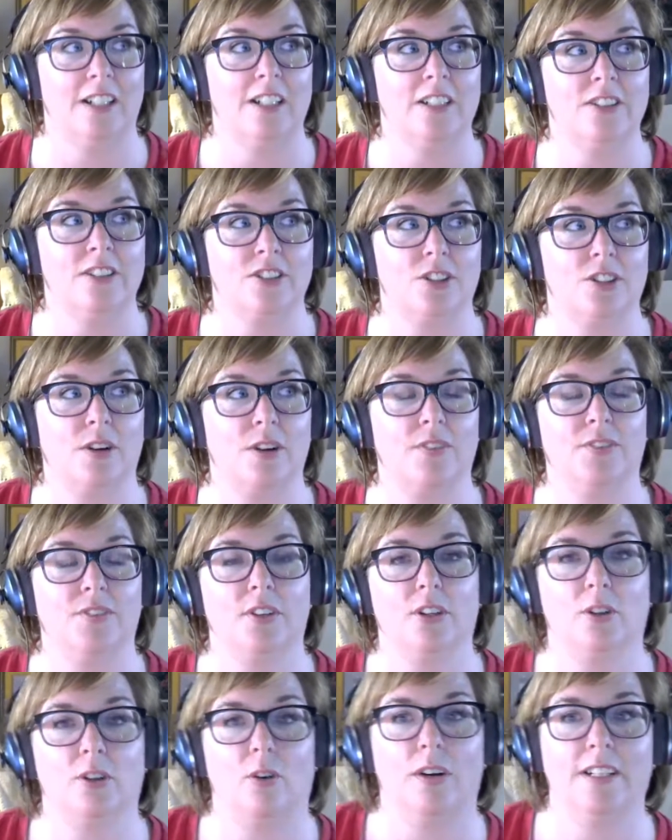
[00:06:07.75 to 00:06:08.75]
So if you're
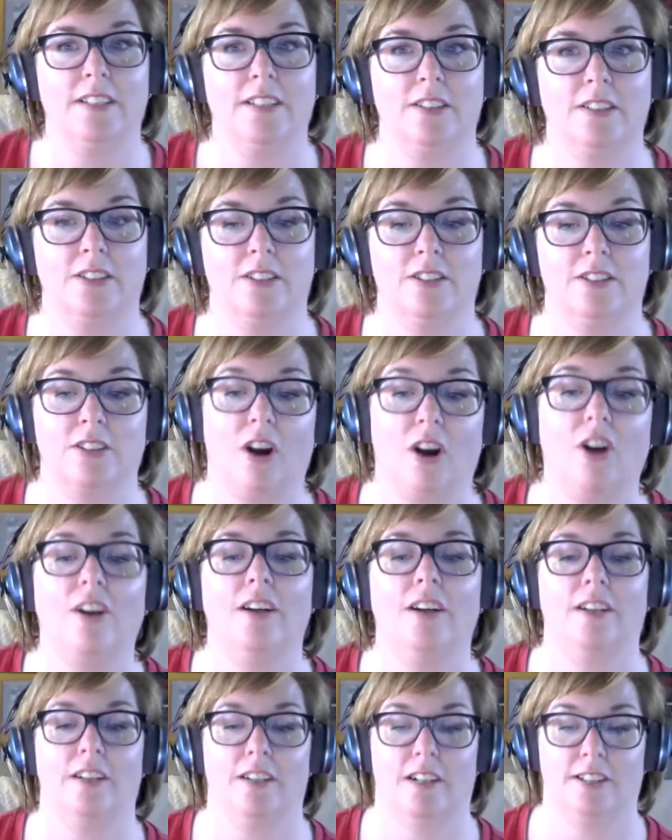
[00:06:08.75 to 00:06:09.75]
going to start
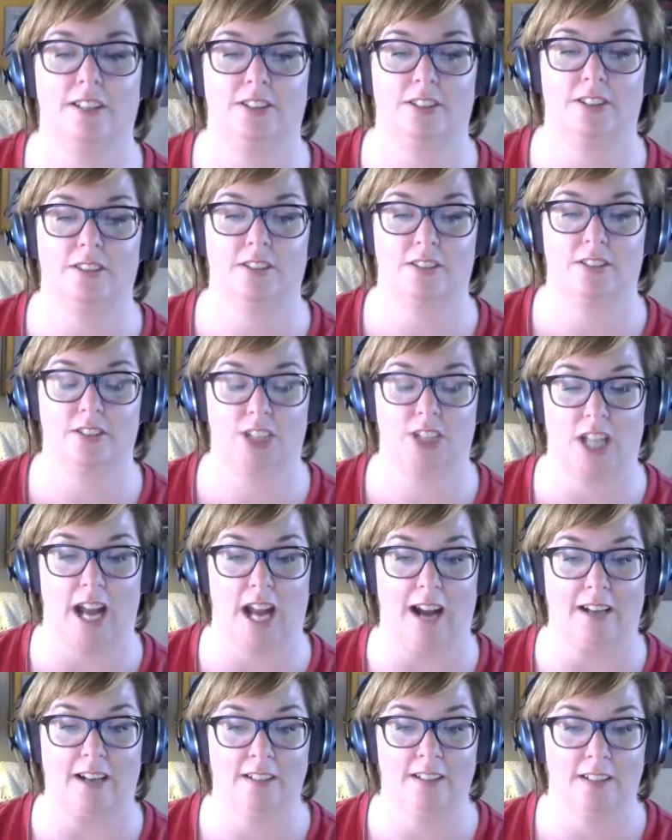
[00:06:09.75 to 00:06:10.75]
a
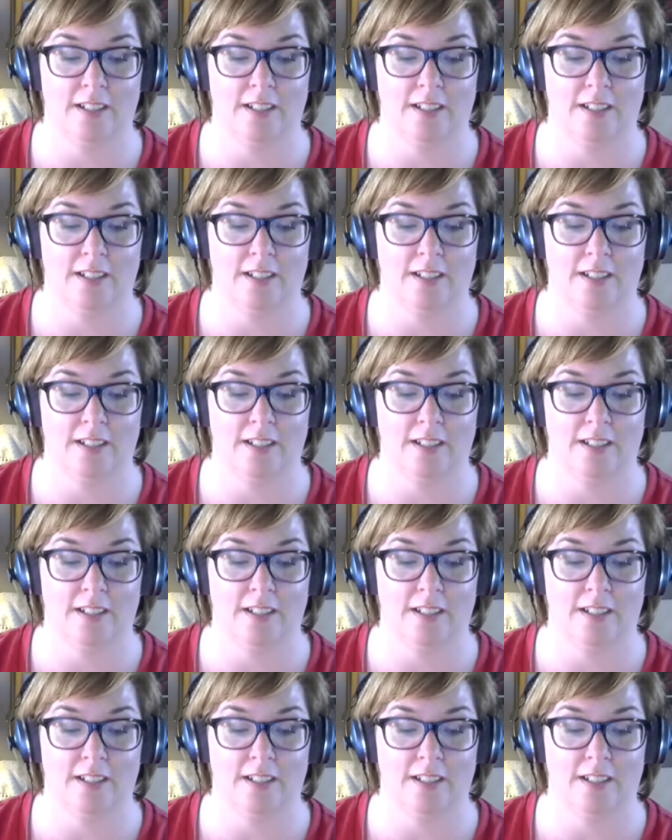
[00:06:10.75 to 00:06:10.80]
chat,